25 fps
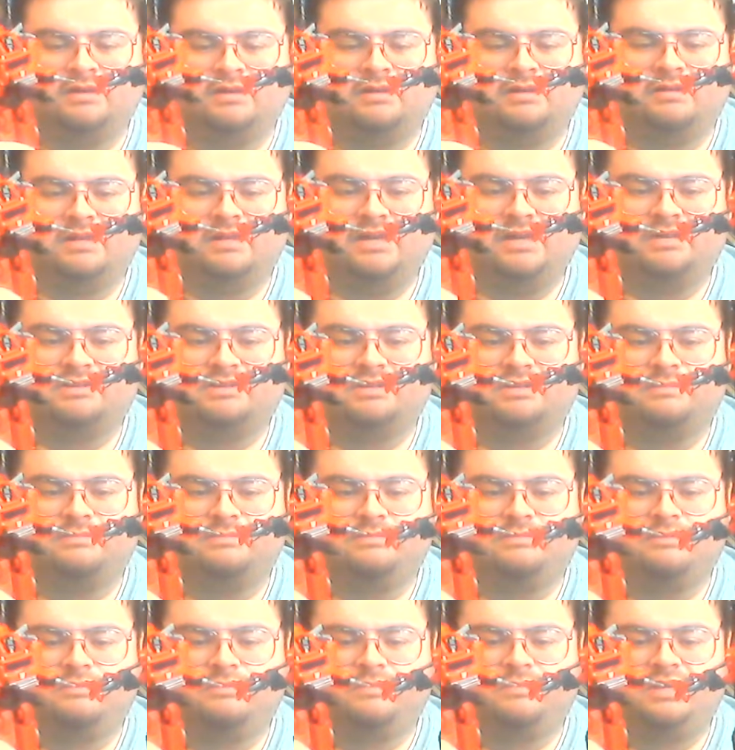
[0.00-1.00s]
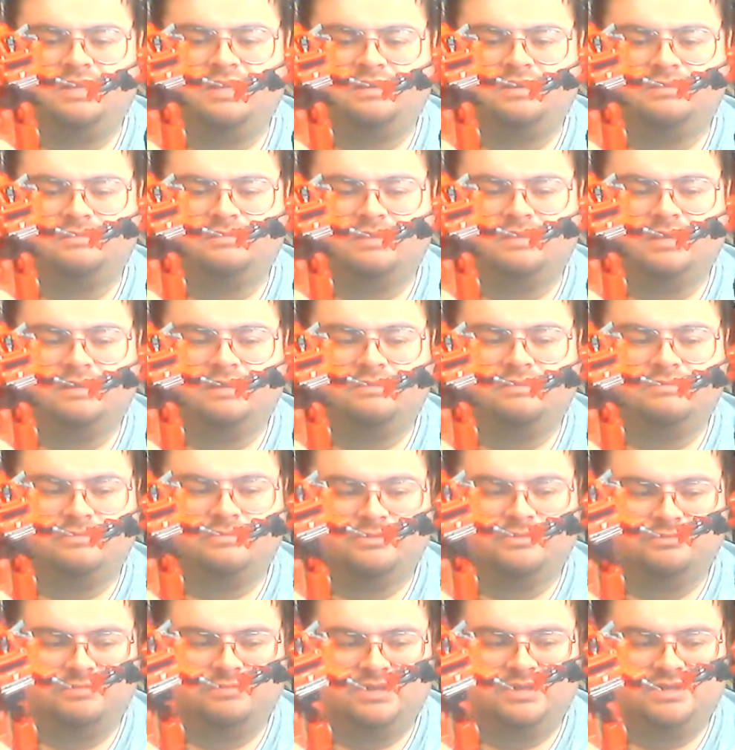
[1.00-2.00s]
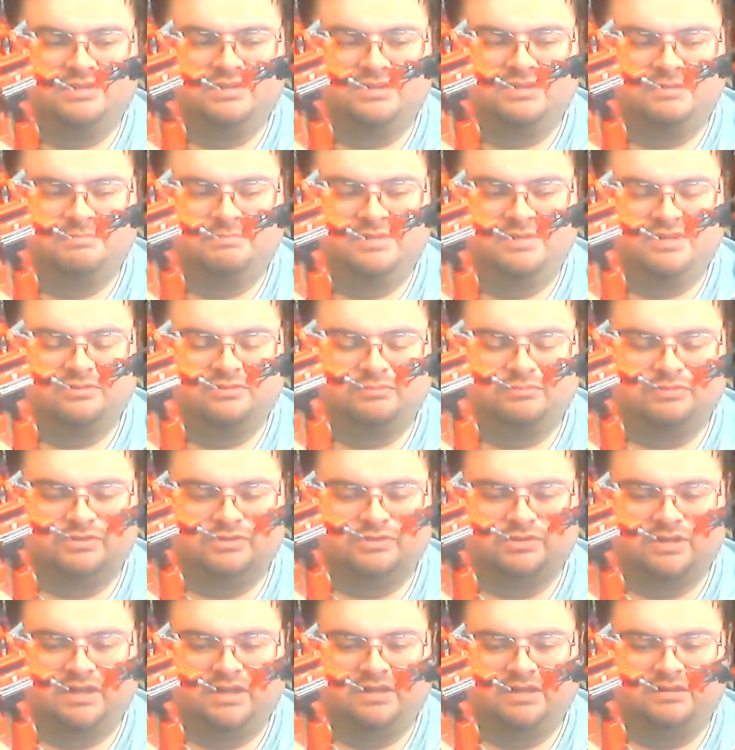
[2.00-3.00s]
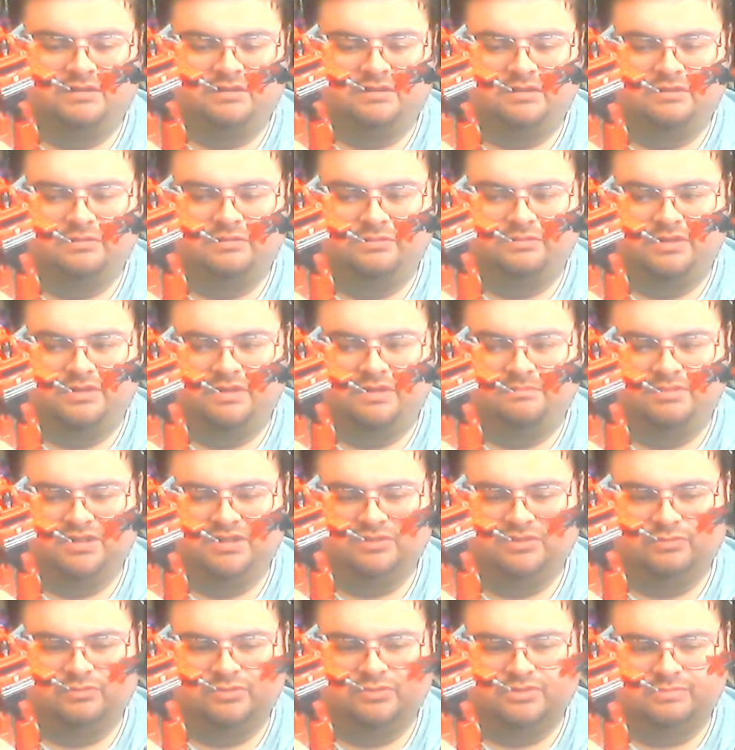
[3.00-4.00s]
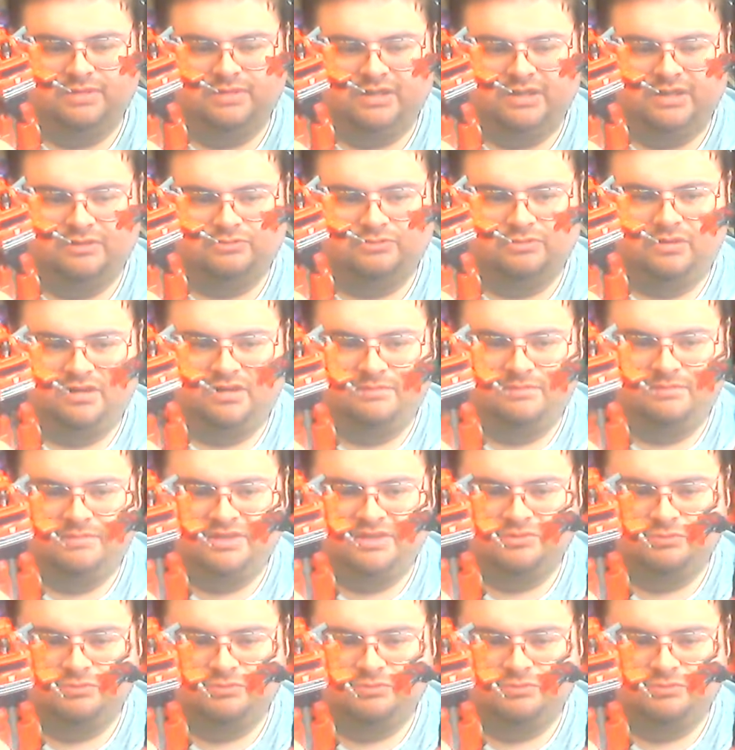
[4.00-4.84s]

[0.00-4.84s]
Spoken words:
Like so many other characters released in the Beast Wars line, including Beast Wars Megatron and Beast